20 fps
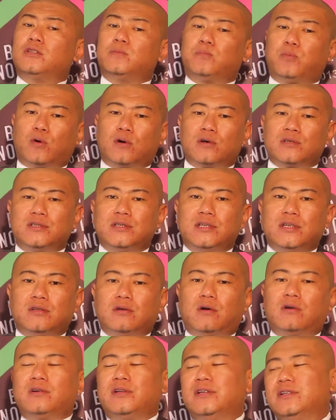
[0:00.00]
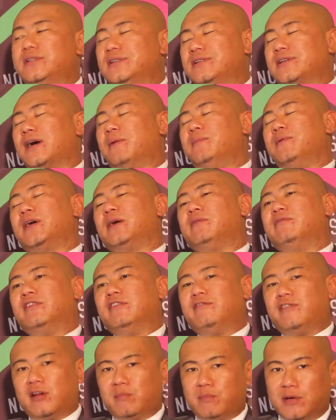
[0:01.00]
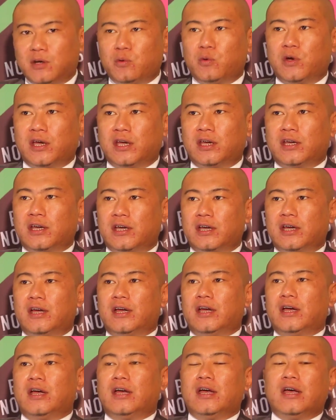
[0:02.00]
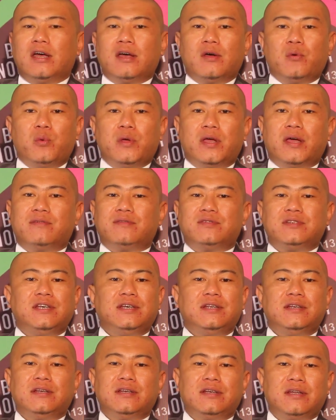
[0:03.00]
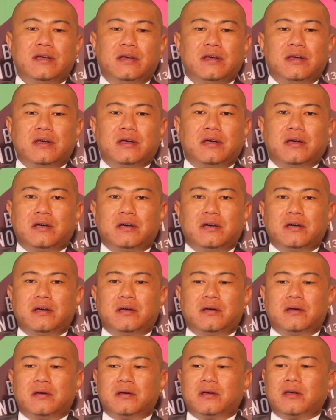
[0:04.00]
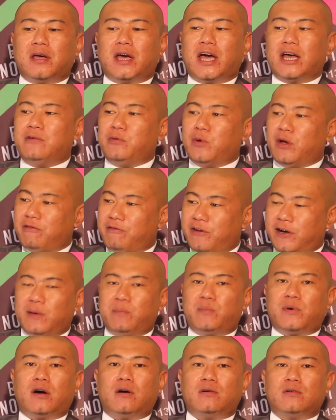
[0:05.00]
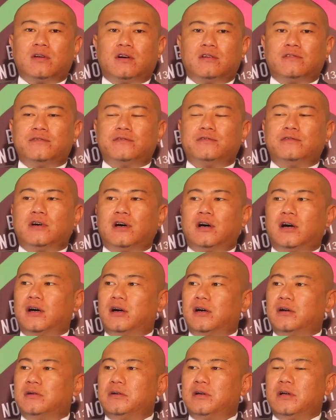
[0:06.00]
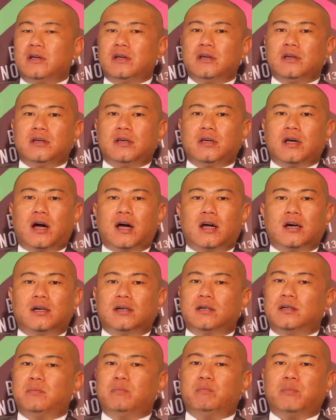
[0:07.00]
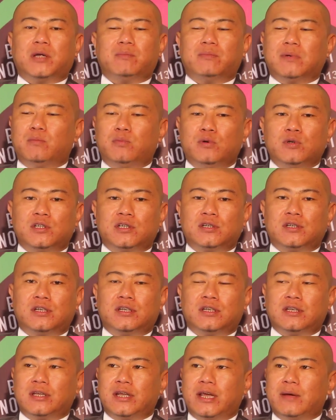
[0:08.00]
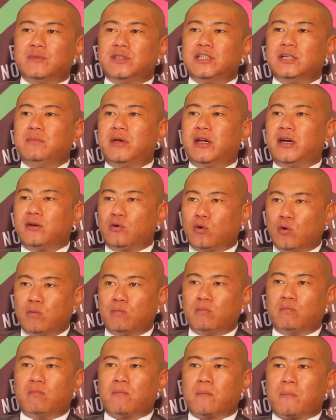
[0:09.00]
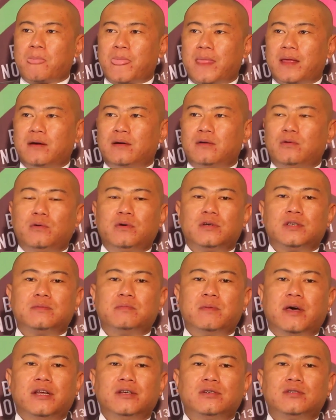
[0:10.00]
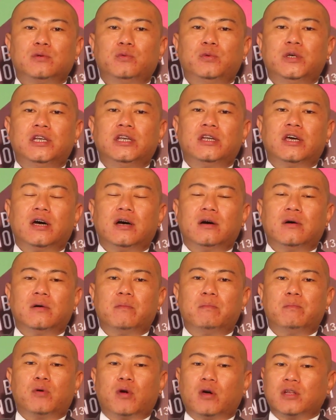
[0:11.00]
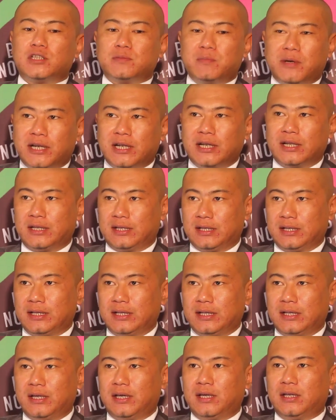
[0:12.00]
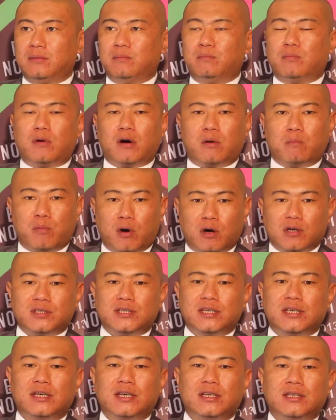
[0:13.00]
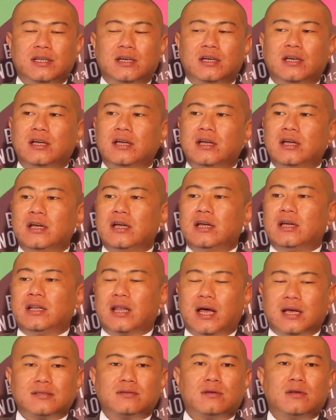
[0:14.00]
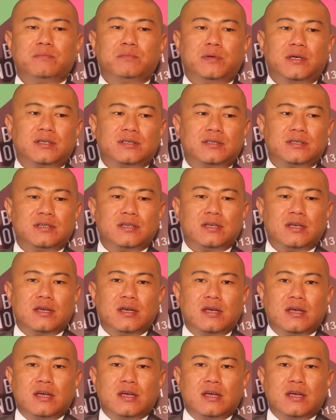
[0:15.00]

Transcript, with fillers: Sports in the Northeast is coming up in a very big way. We have seen, and we are very proud of uh, our Padma Bhushan, M C Mary Kom, who has managed to win a bronze medal in bo boxing in the last Olympics.